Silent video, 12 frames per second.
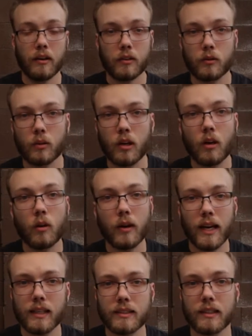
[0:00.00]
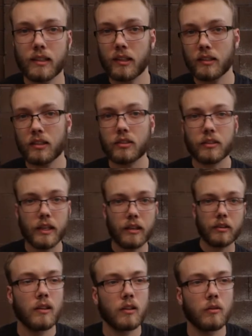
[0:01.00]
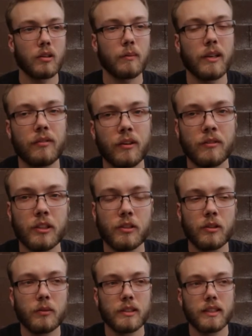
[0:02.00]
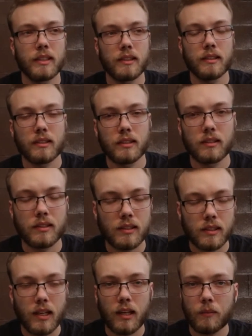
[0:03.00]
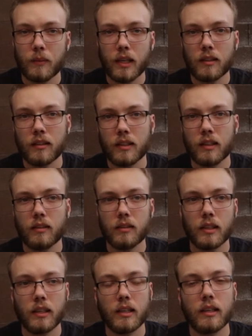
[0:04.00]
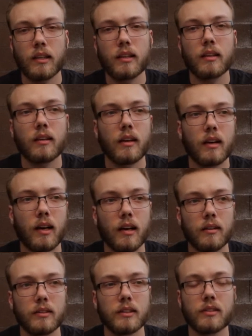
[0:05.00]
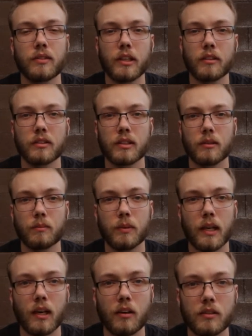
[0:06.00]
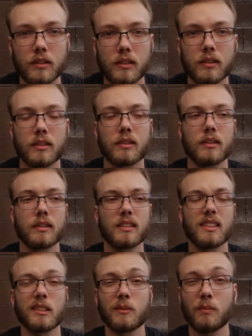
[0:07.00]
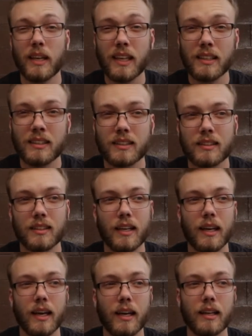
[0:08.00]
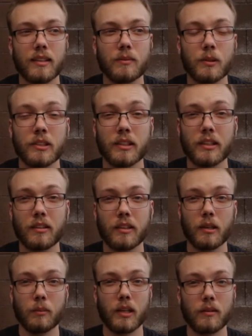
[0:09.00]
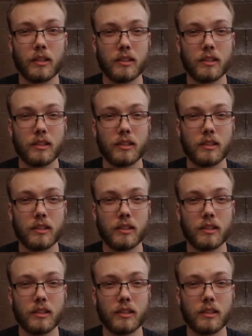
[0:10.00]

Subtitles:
to grow as a content creator. Another one of my favorite YouTubers is Scott Manley. He does videos about space, and particularly about